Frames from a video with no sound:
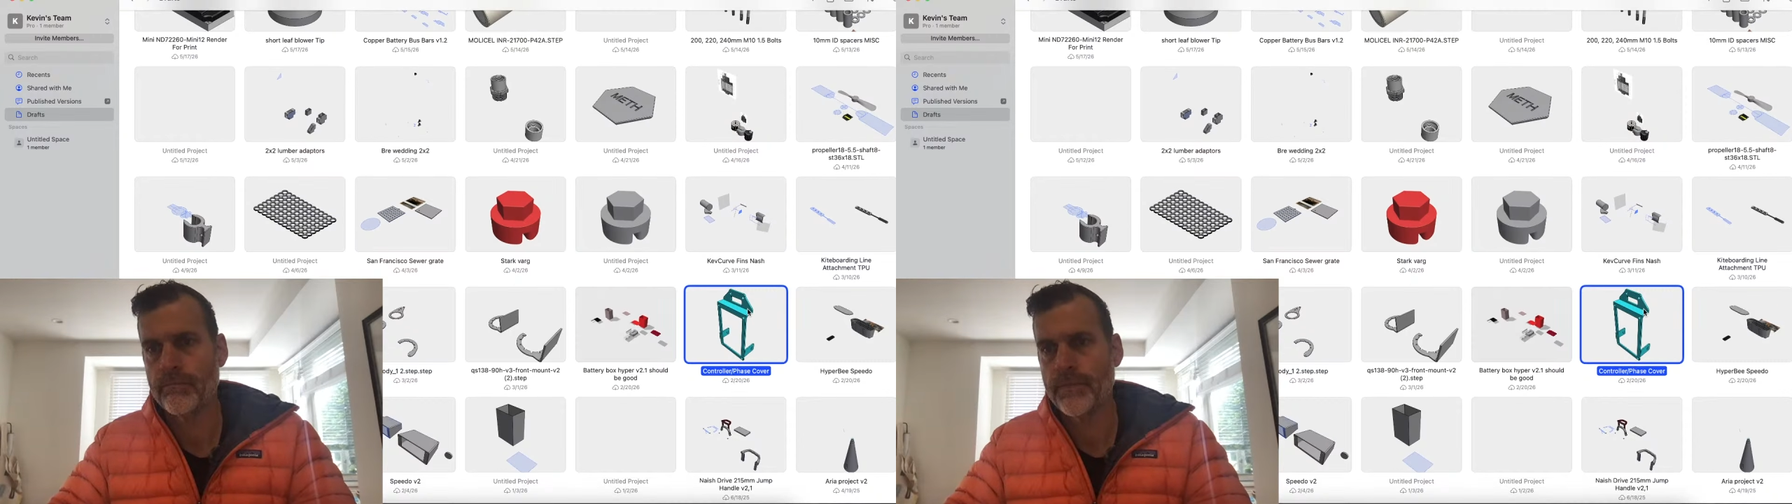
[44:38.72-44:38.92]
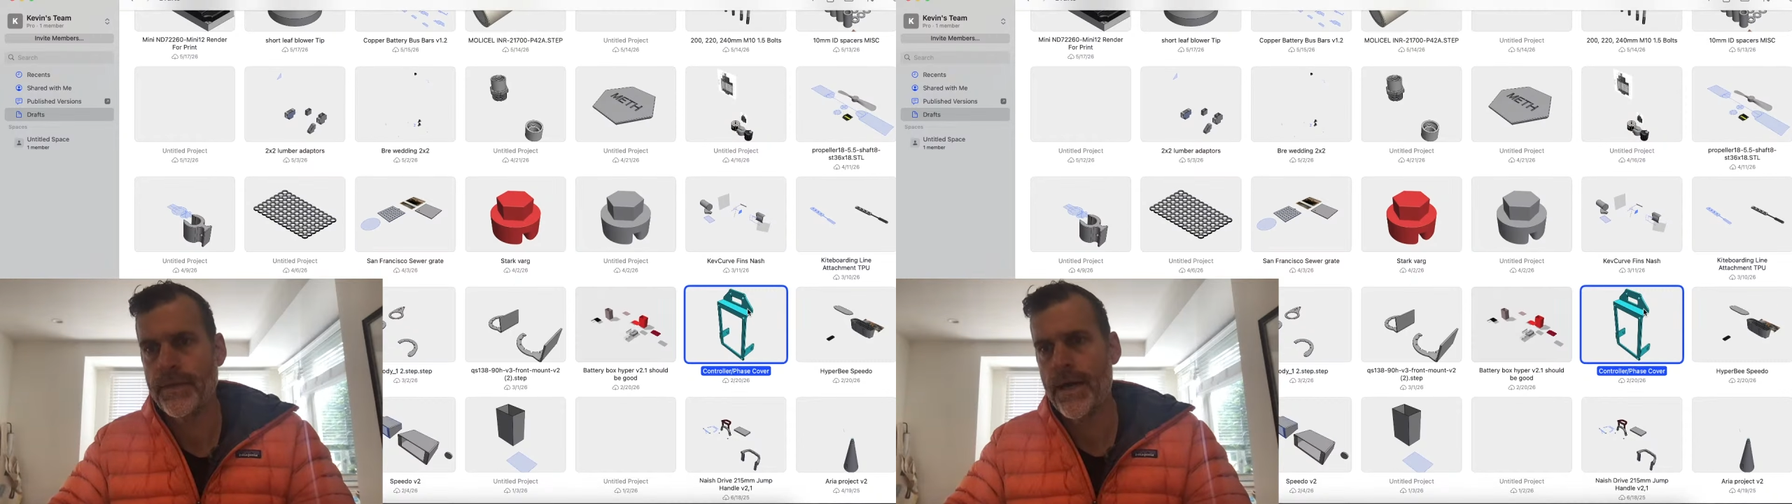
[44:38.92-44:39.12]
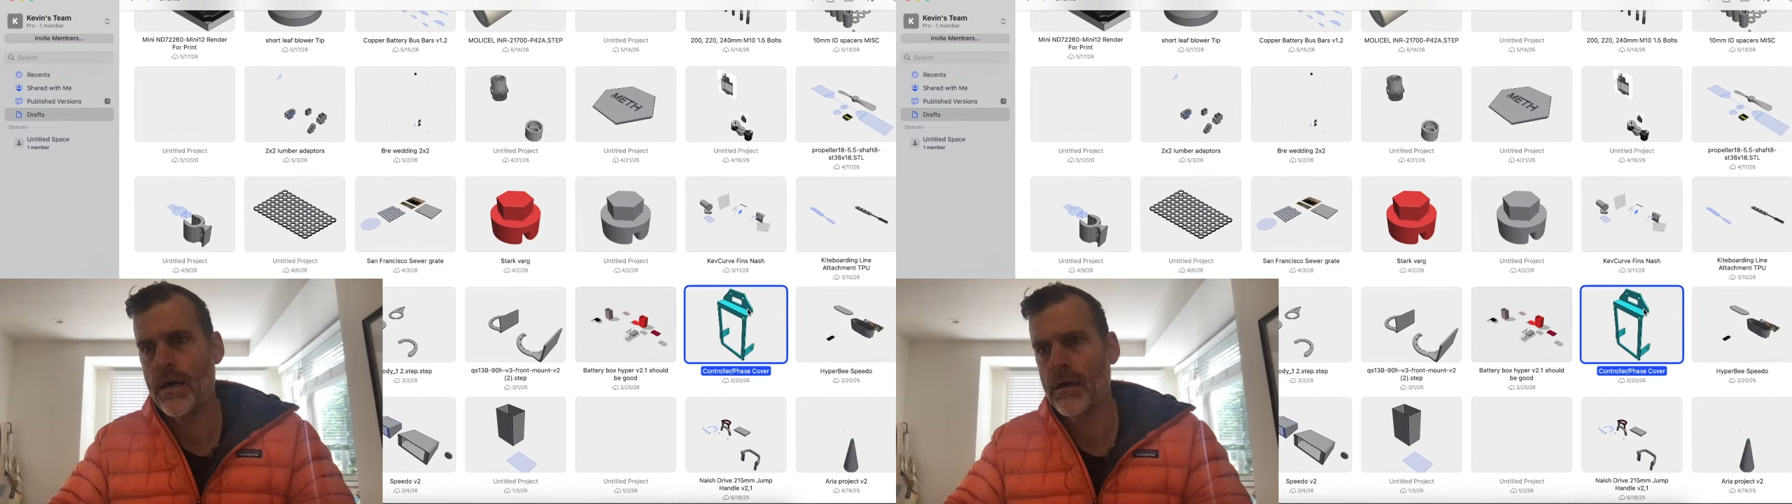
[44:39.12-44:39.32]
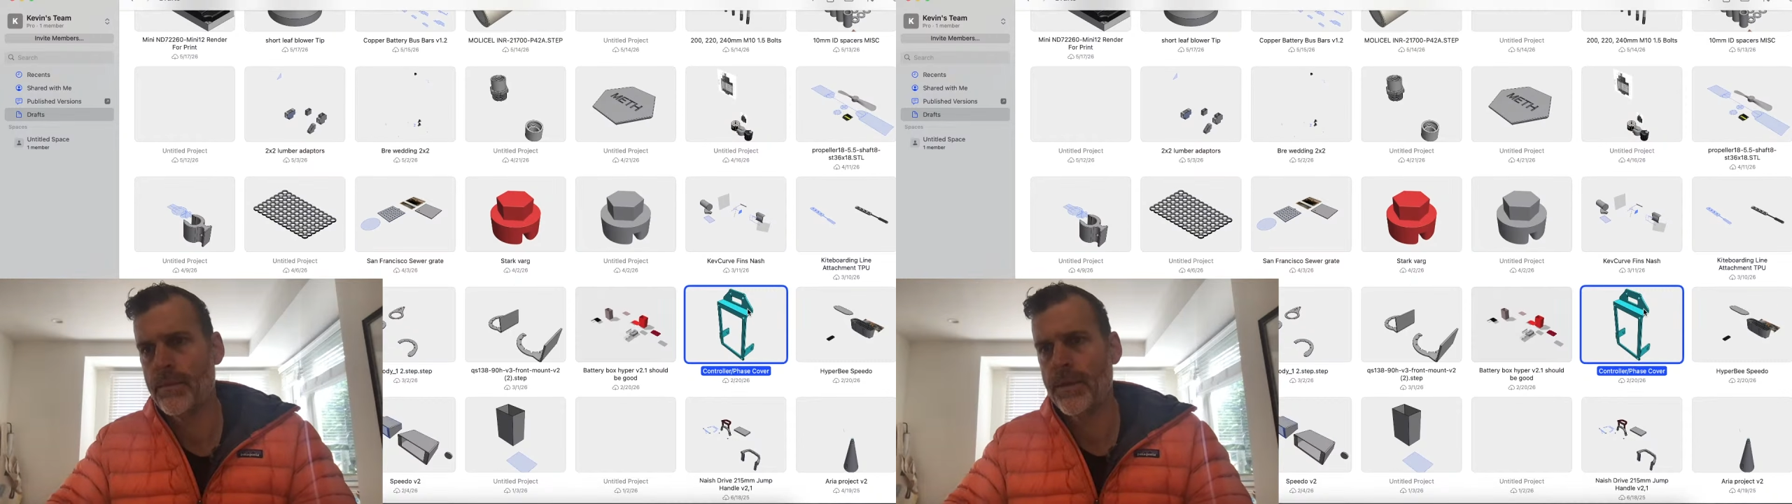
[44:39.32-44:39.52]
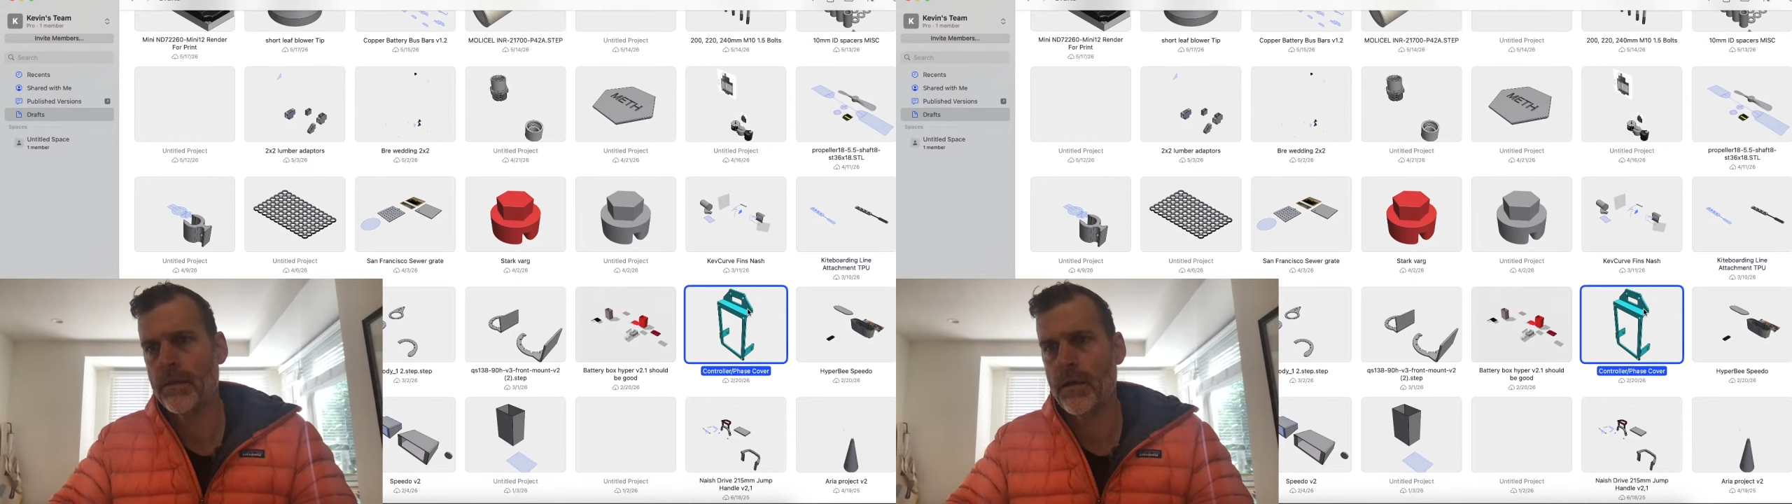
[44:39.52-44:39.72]
Yeah, I
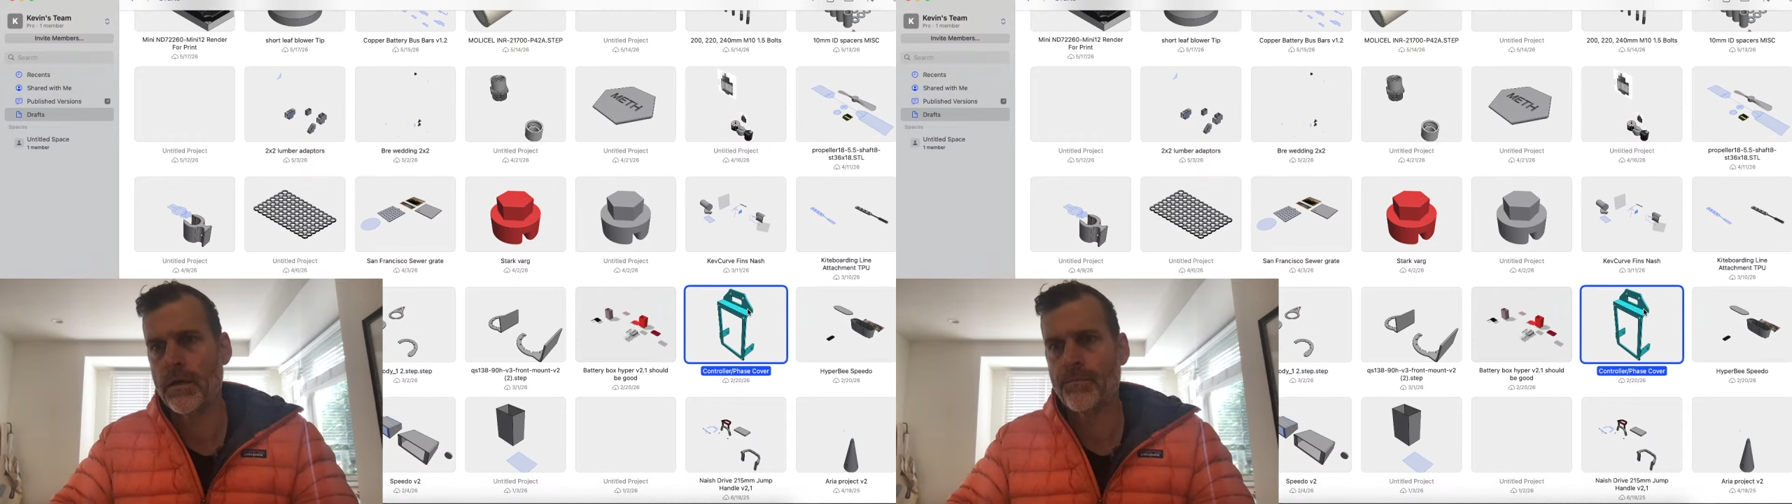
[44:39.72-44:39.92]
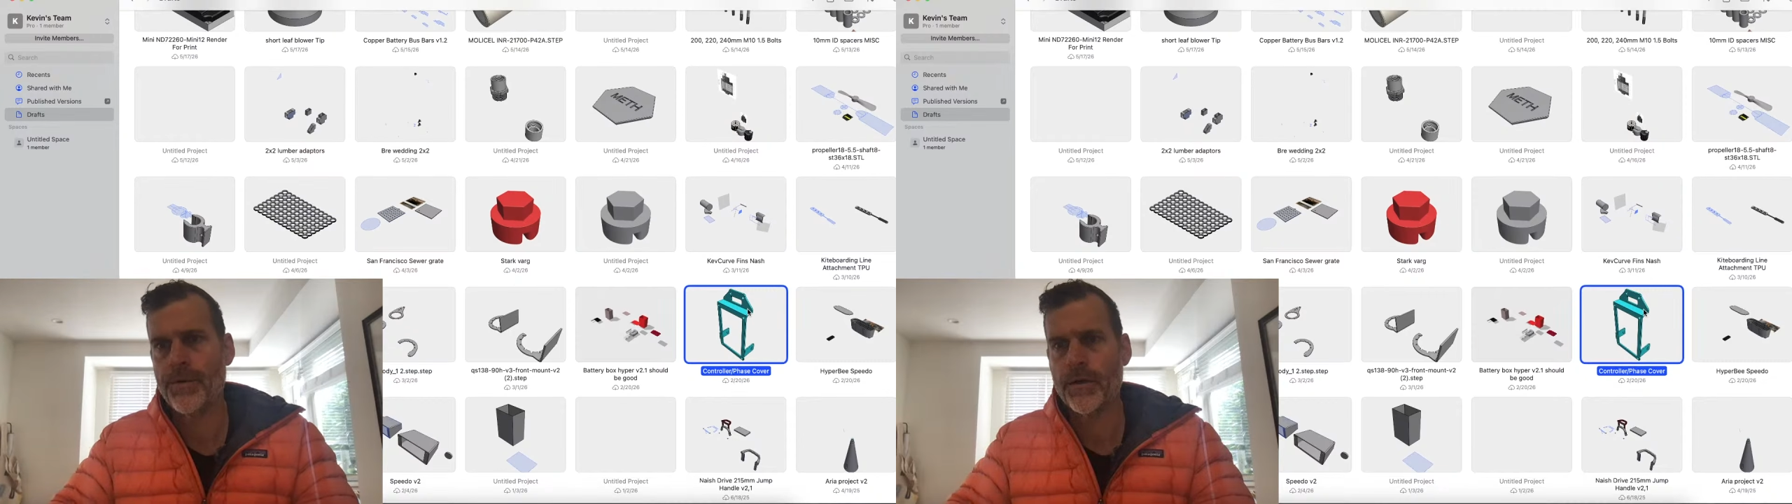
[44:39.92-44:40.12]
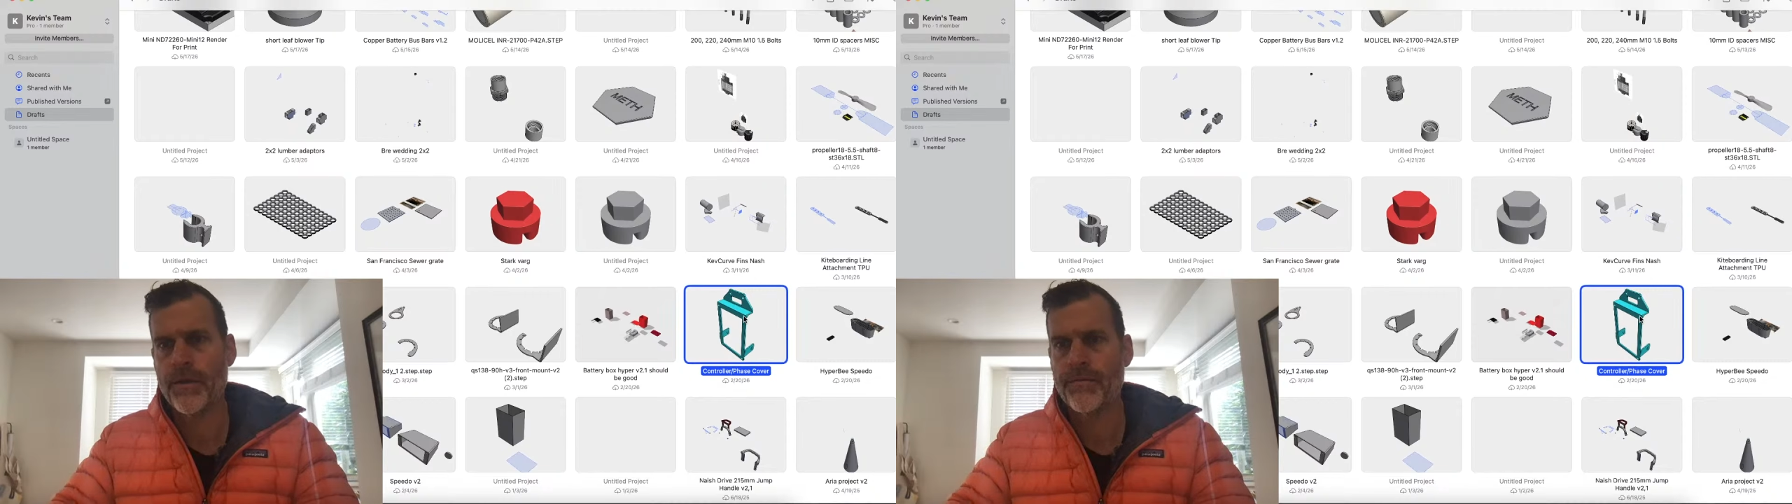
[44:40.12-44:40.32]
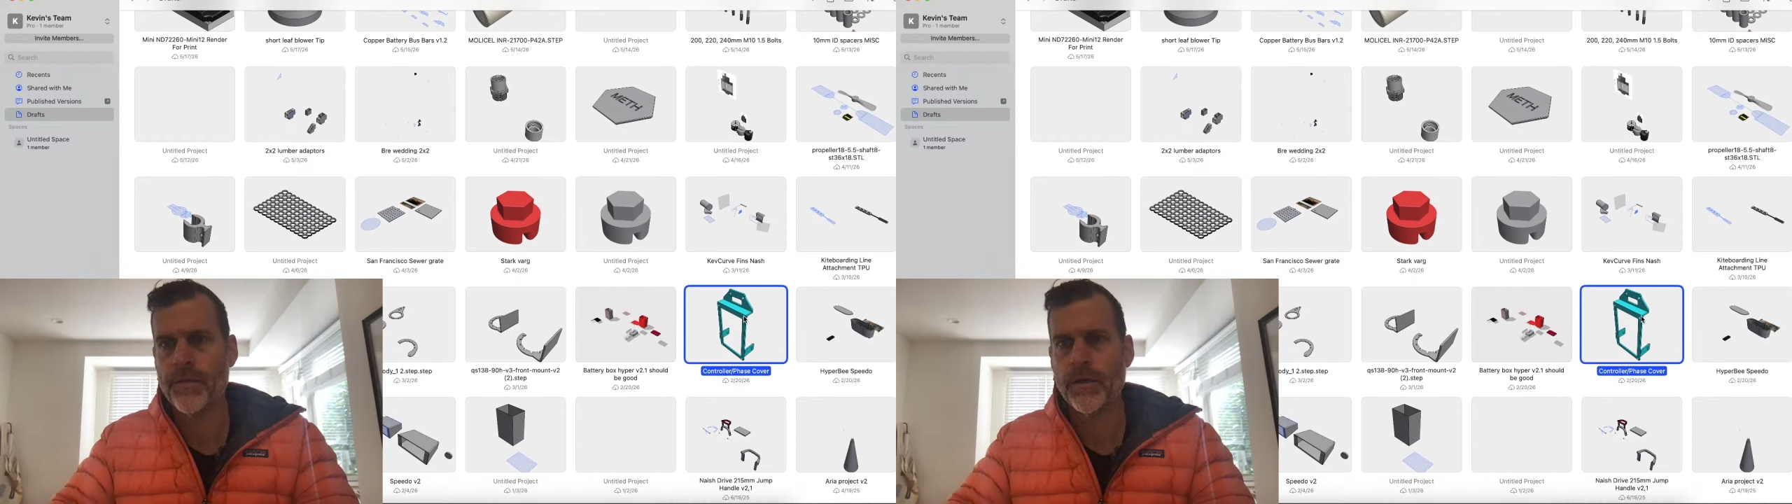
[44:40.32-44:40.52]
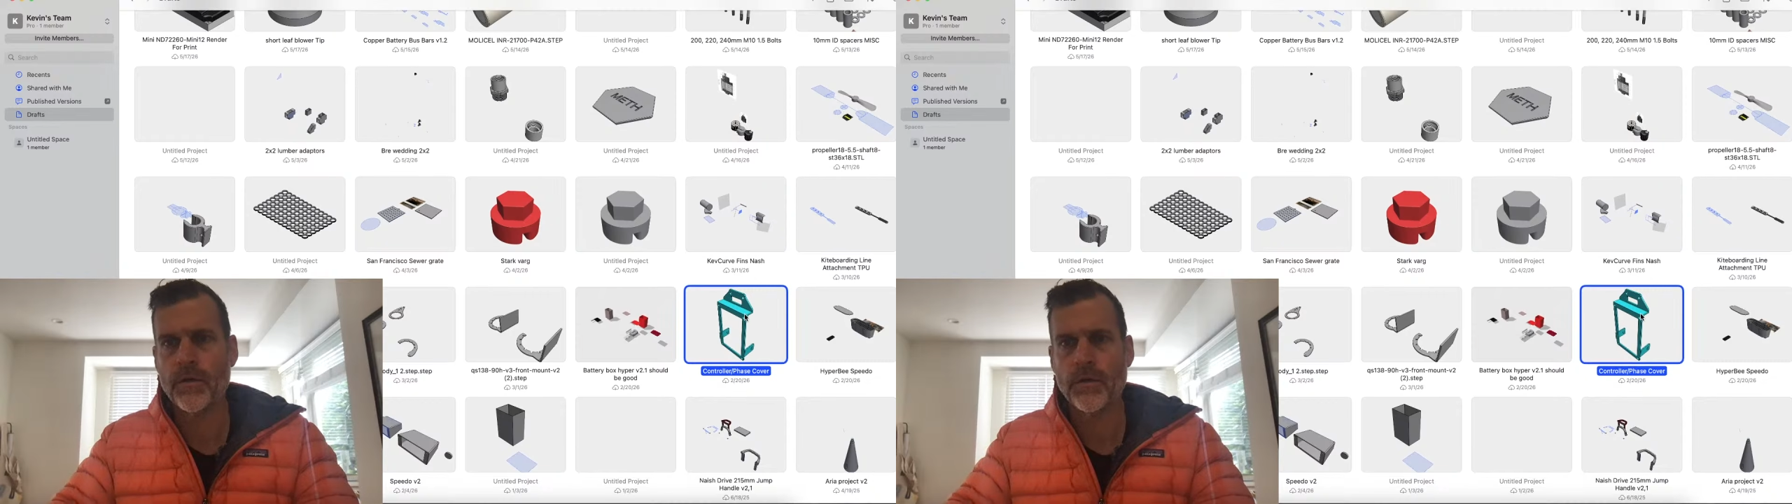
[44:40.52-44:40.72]
mean, I can put it on
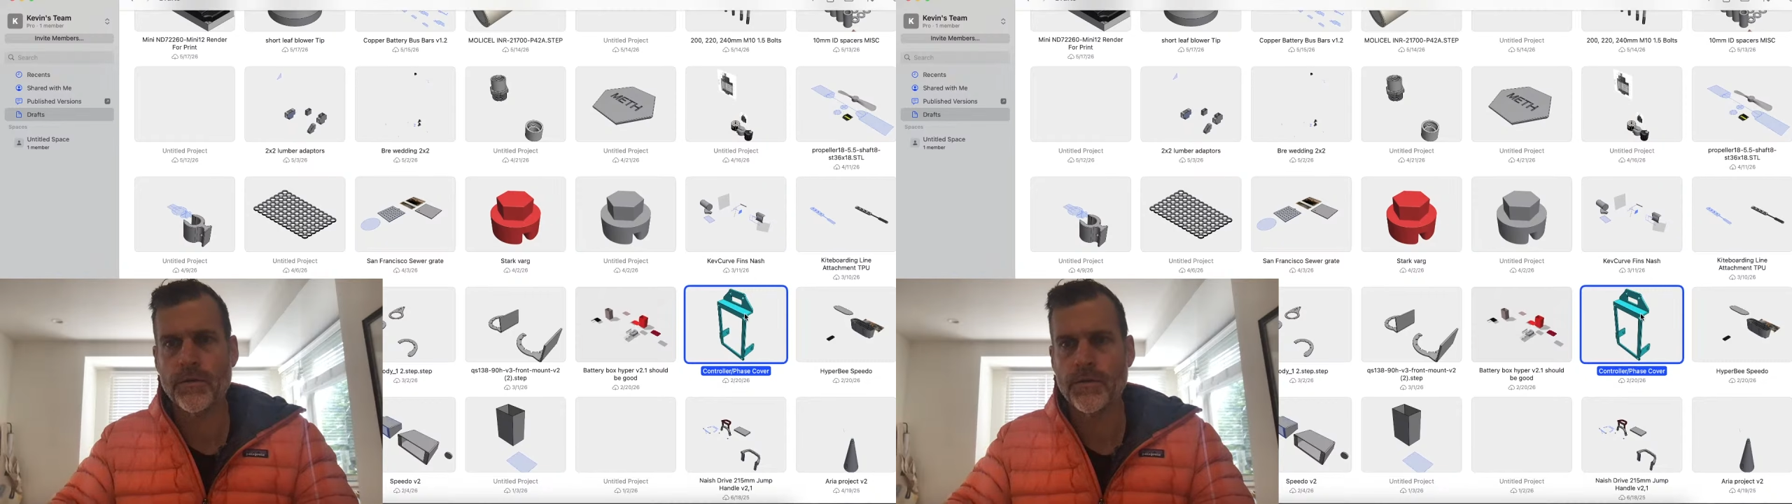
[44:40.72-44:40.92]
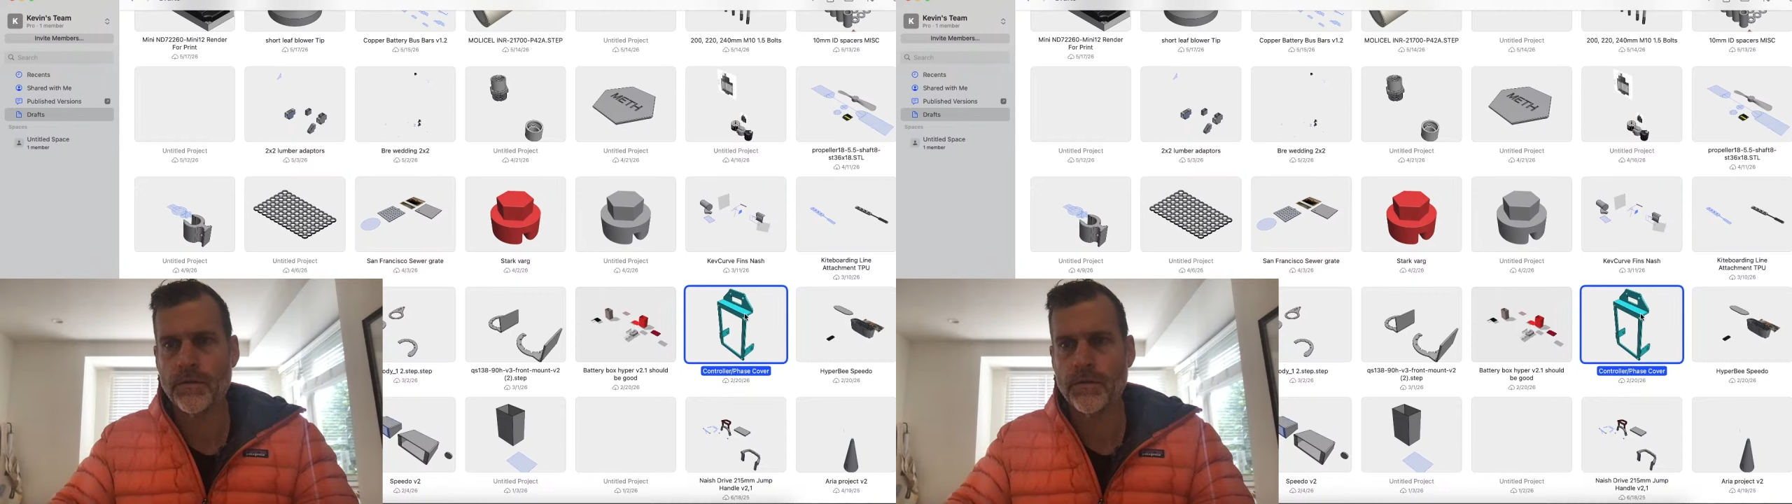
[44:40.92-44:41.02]
3D Colts